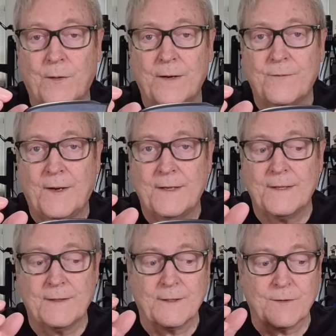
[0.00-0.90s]
although I
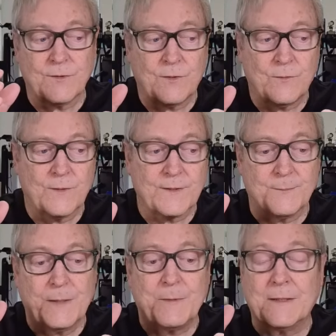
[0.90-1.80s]
find that the control works
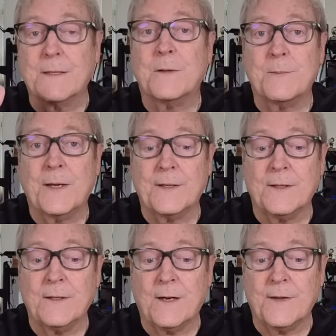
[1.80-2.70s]
maybe a little bit
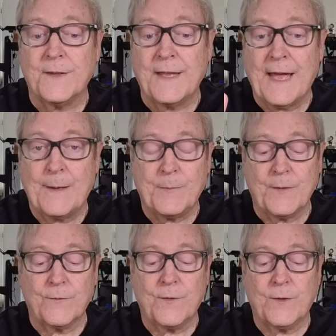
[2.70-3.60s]
better on the app
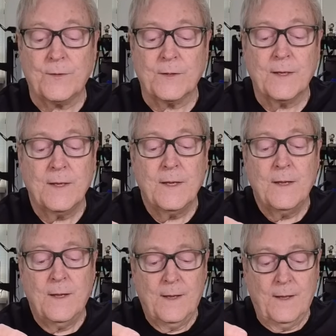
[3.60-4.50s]
on the phone.
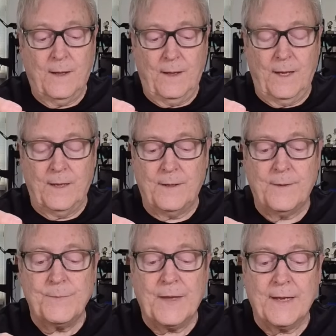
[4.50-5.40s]

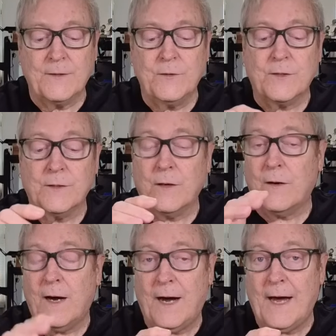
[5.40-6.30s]
And you can
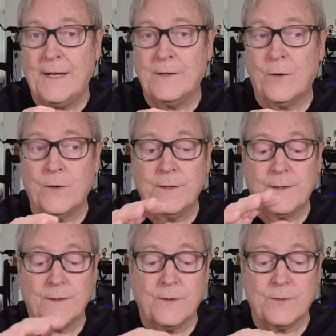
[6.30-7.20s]
hot or you
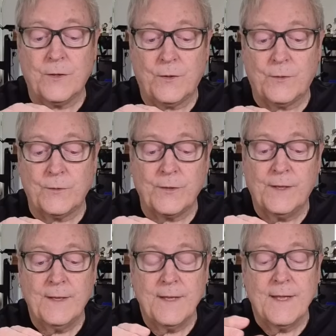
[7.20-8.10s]
can go cold.
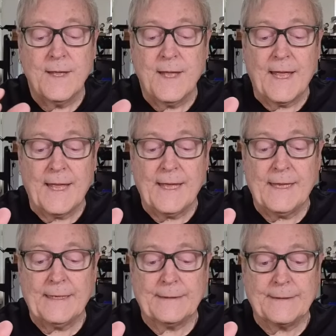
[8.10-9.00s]

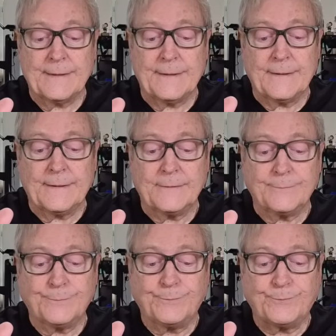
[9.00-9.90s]

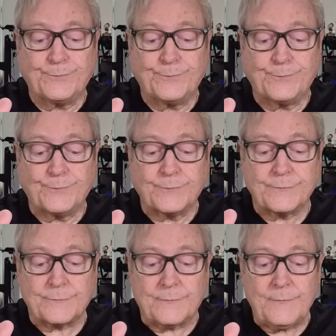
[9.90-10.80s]
And
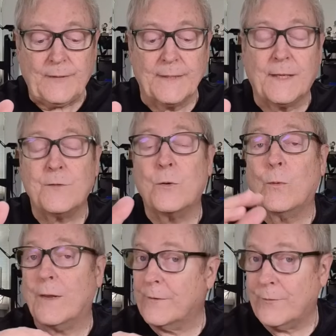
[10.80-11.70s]
it gives you
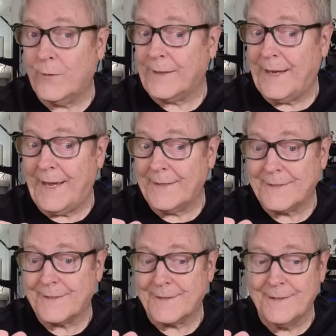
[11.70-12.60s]
weather
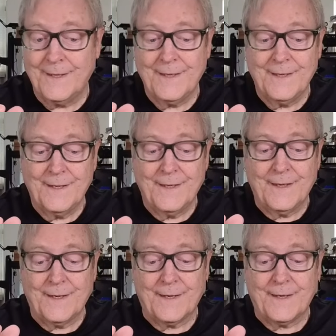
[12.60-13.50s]
forecasts,
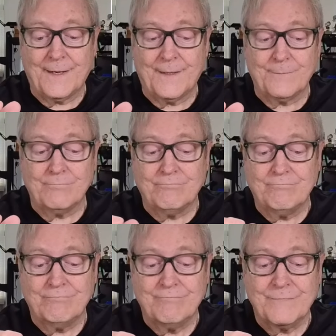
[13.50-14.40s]

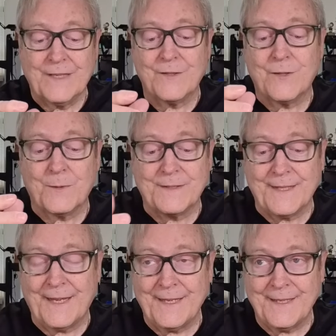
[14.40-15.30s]
tells you what
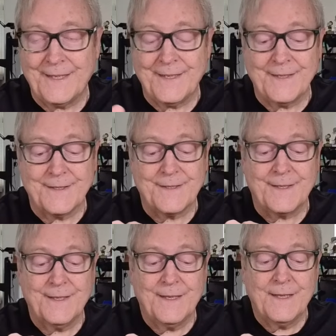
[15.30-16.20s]
day it
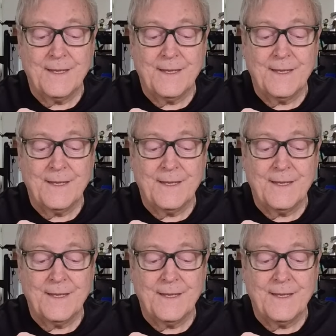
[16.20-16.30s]
is.